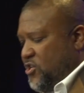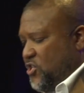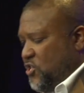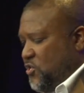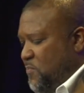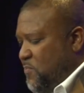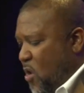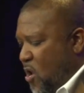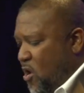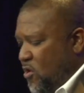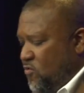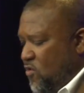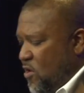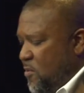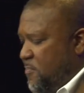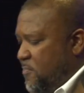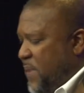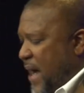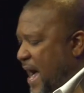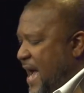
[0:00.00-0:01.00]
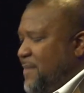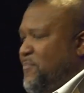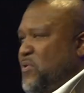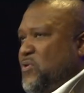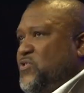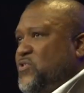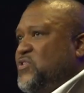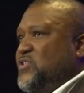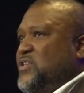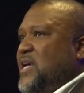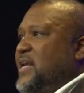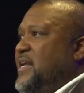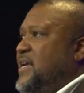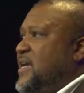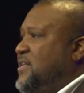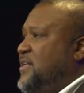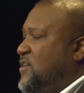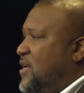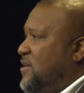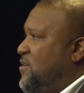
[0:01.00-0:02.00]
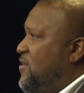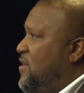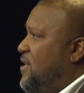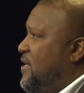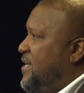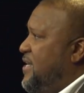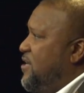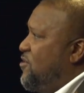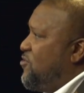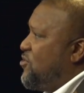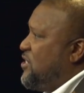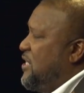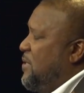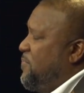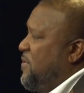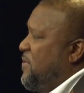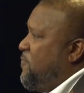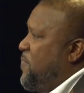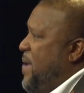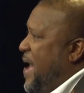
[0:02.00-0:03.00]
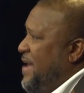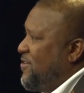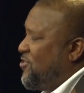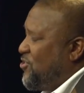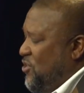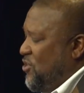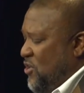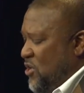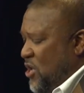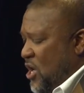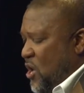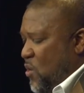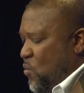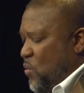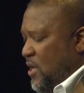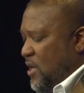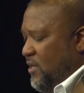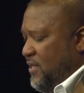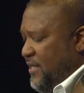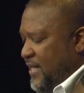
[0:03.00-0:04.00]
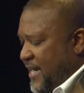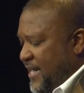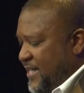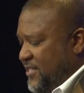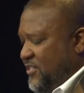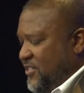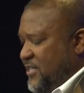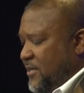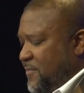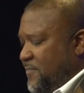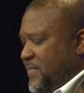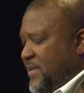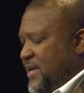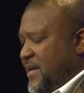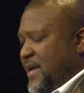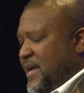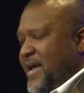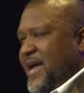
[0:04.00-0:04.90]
our small group Bible studies under the leadership of Pastor Will Eastham,